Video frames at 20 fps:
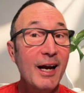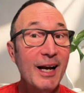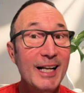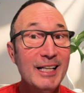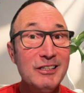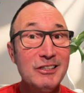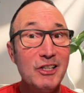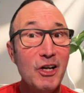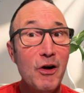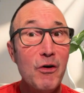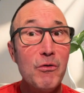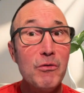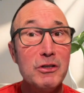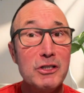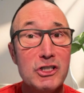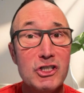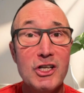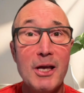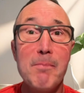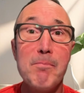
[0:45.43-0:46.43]
Let's go
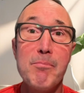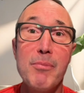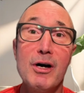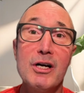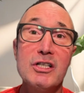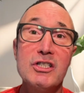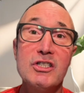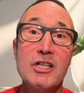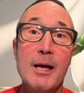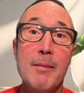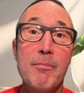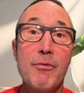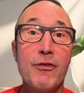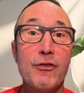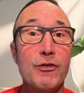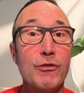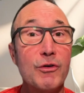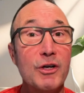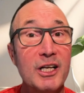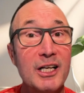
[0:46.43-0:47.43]
step by step
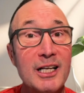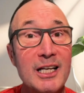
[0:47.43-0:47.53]
through the